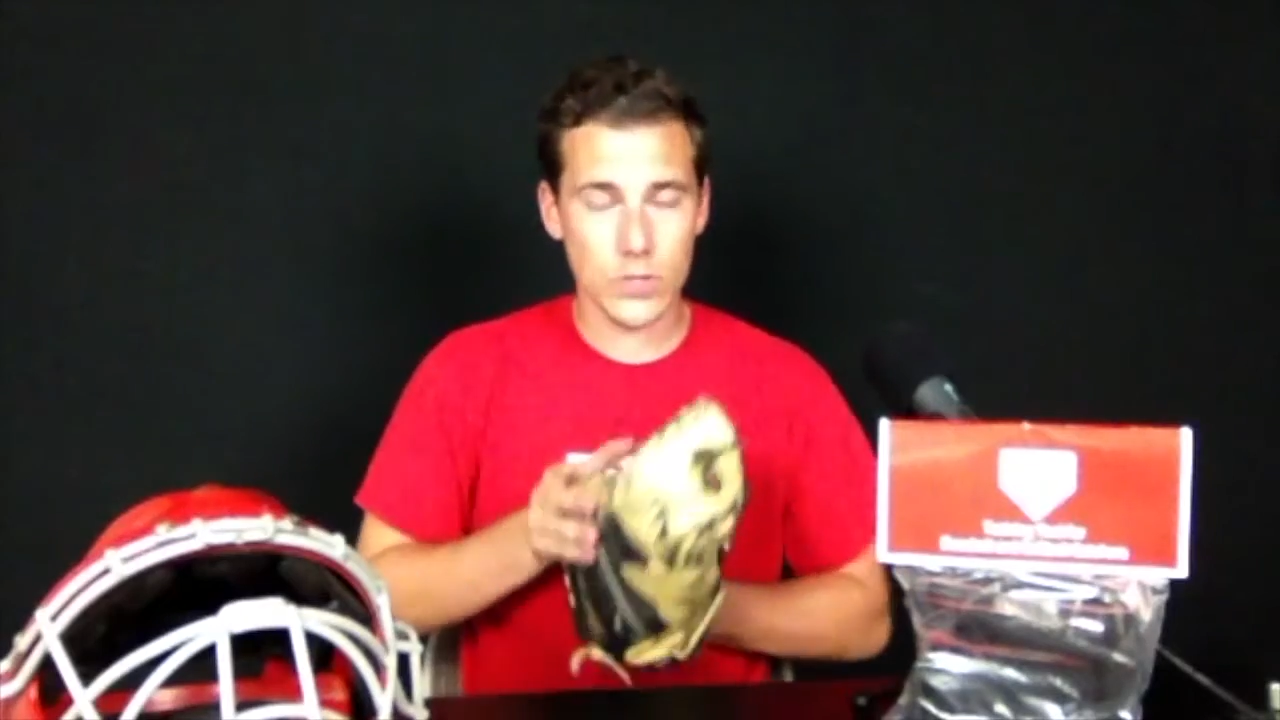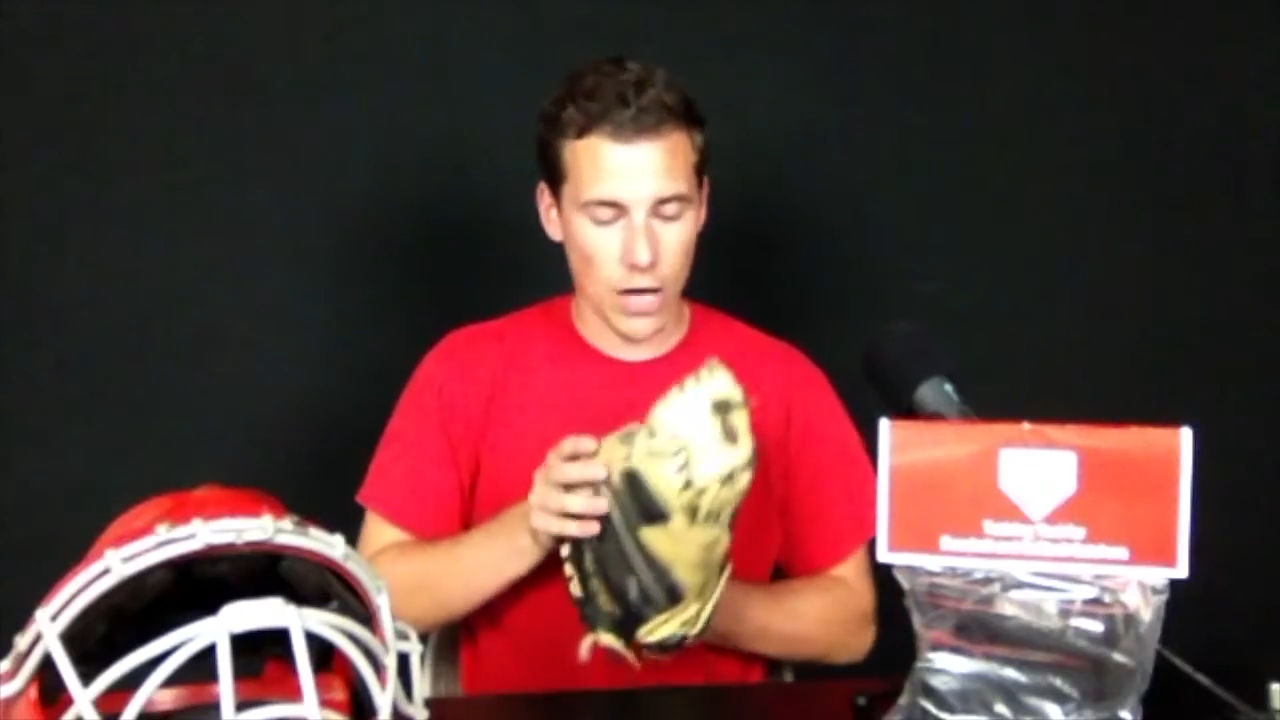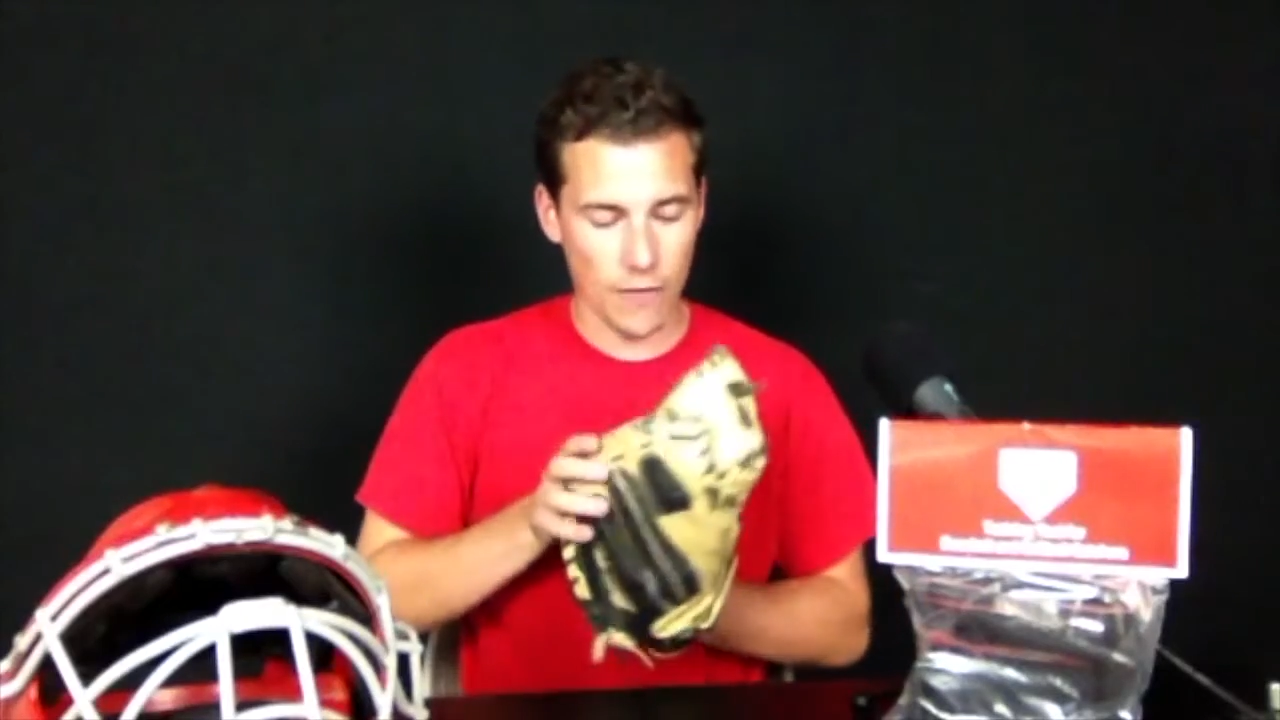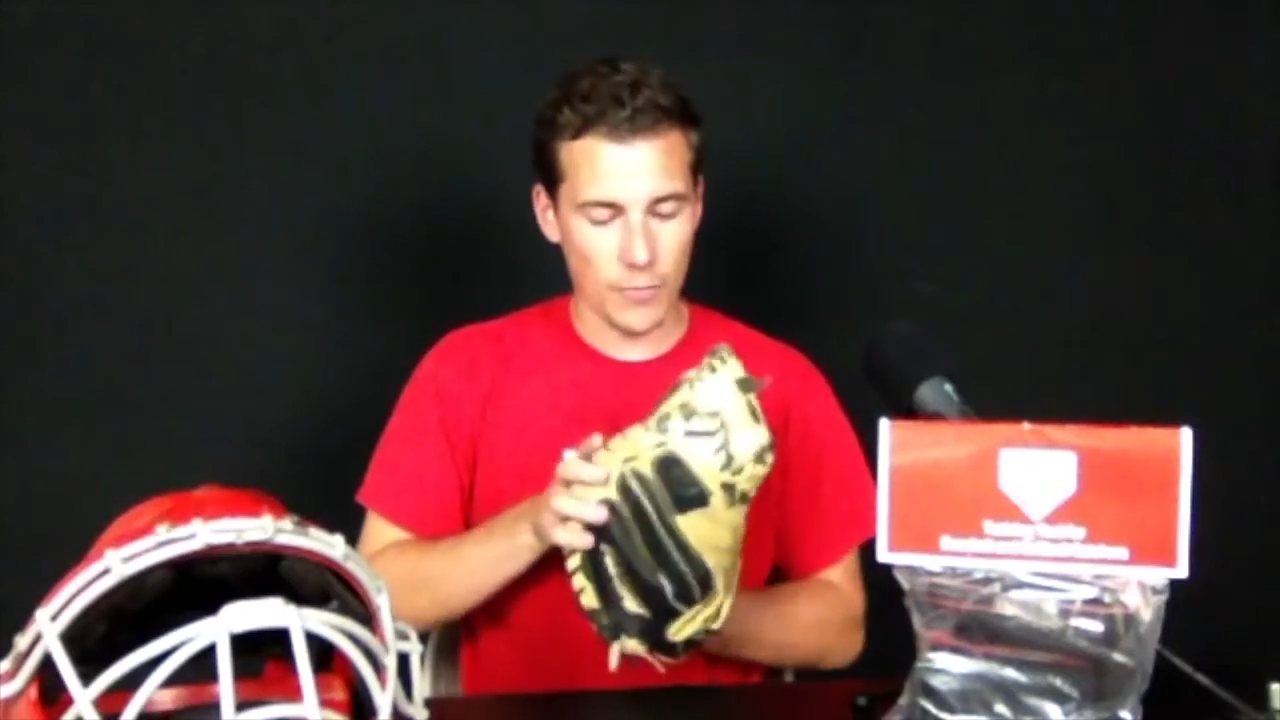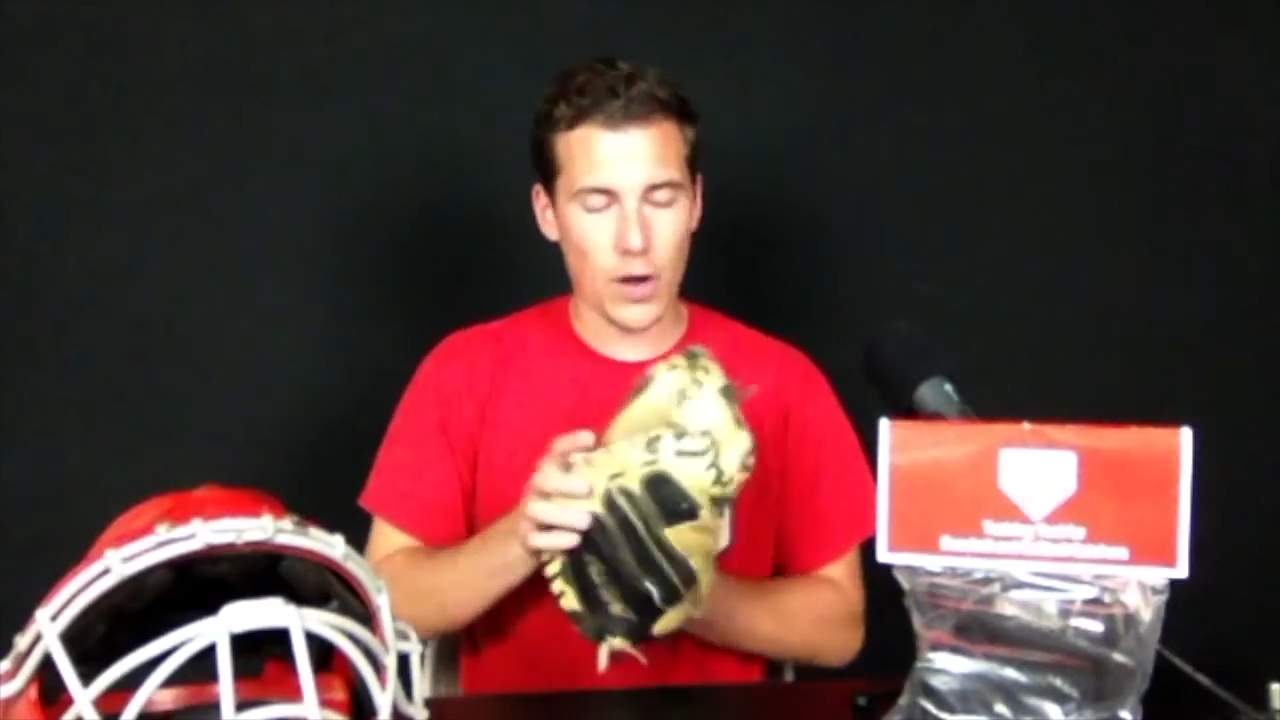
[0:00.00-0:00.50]

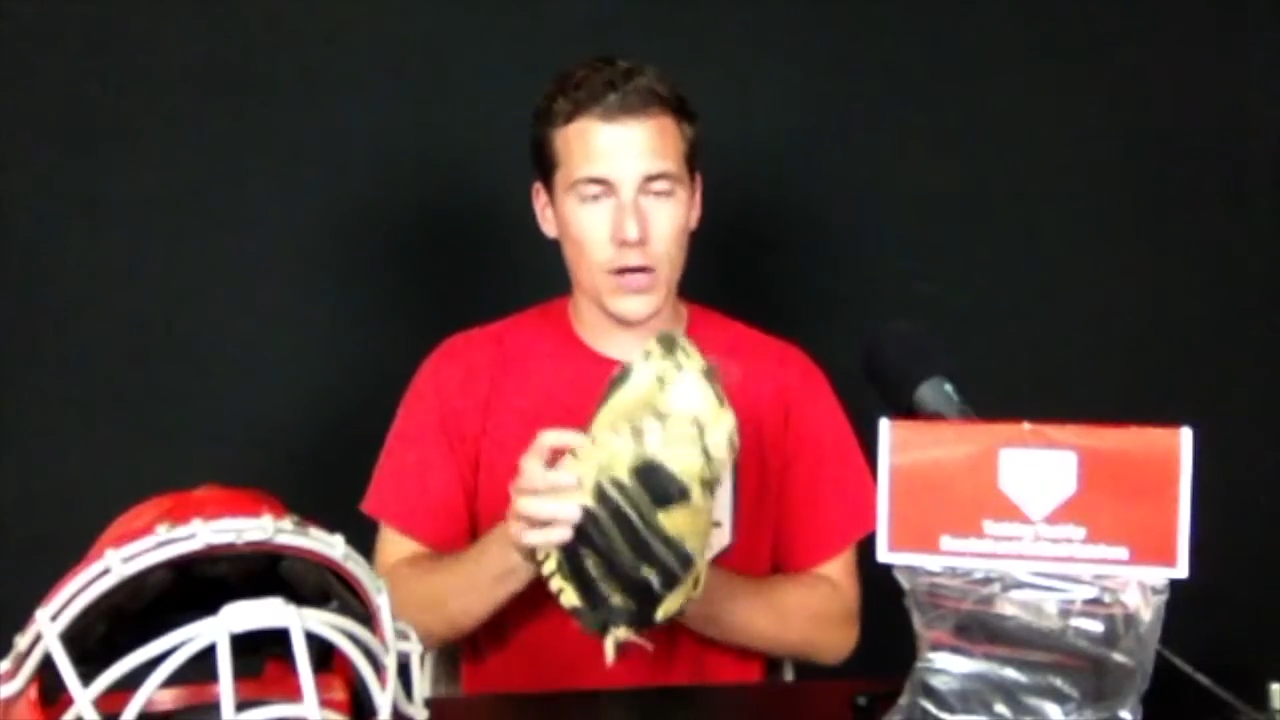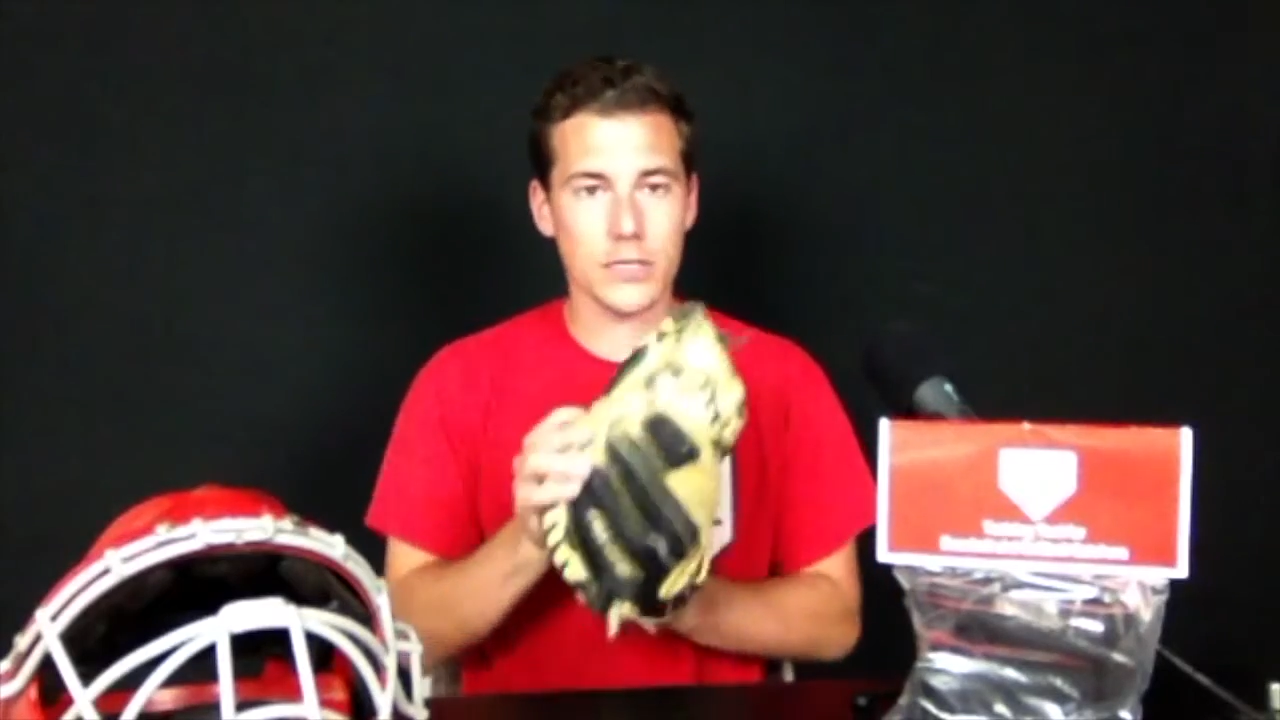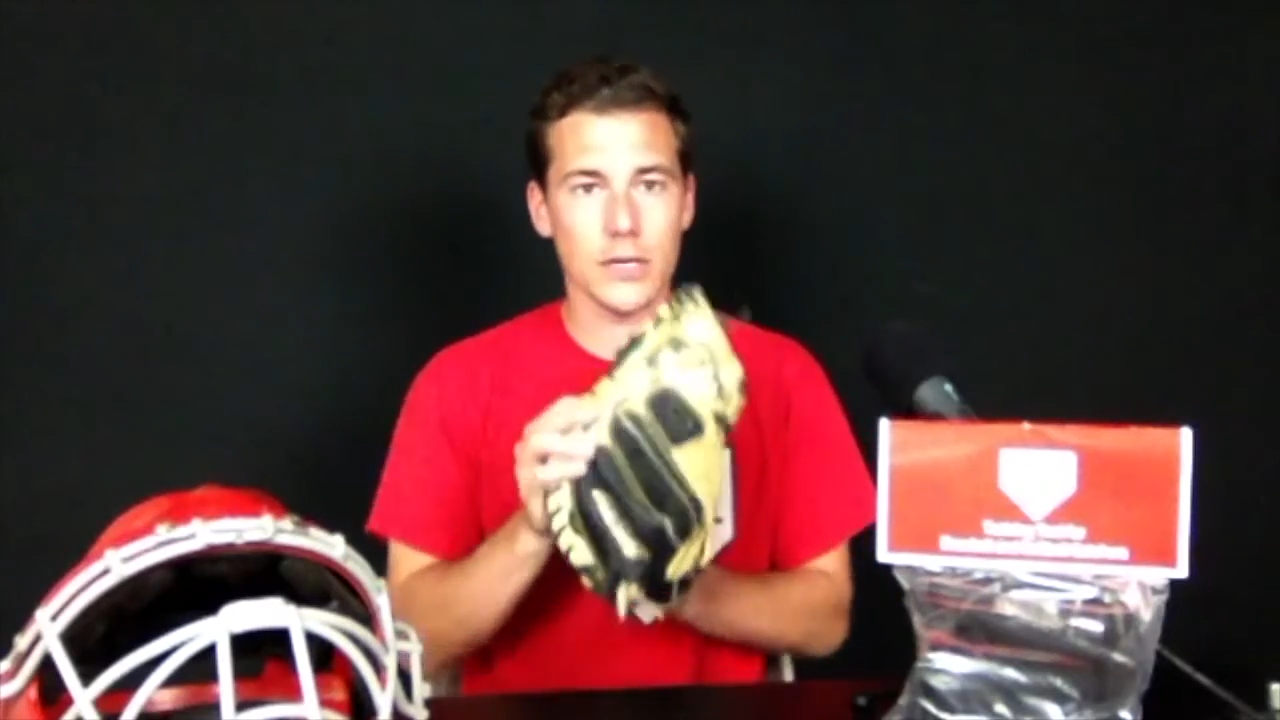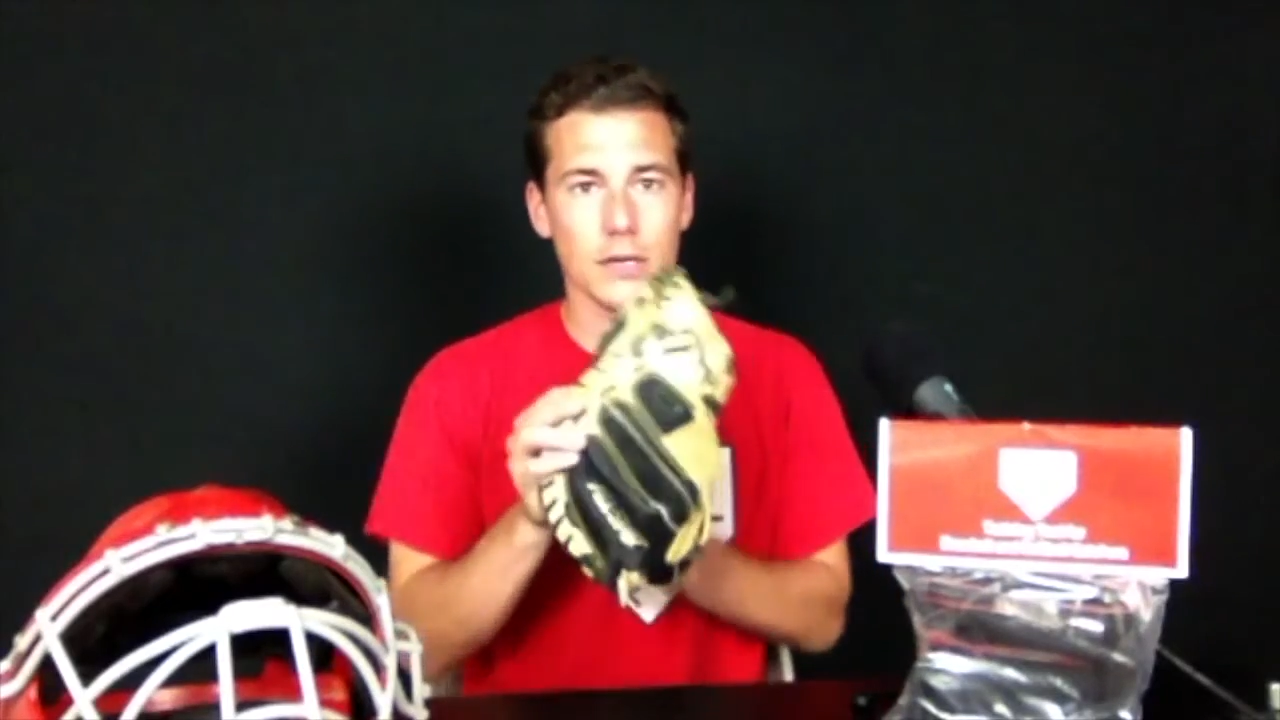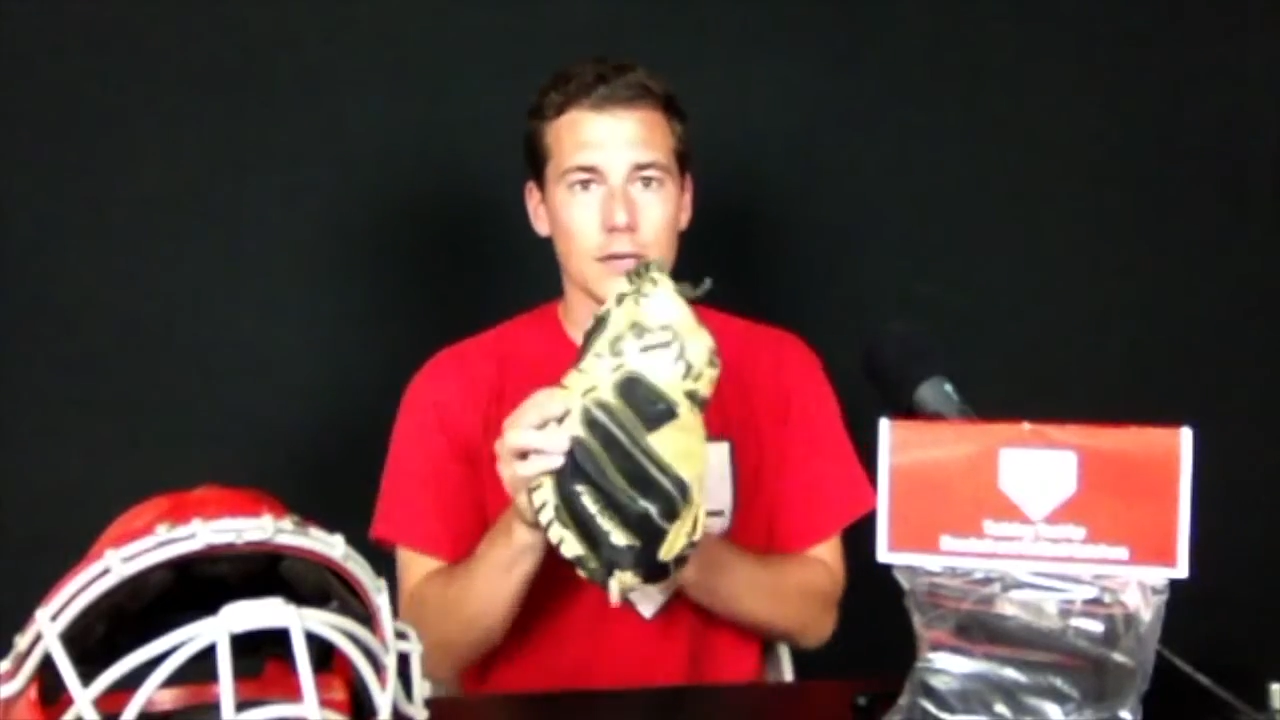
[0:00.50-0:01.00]
softballs.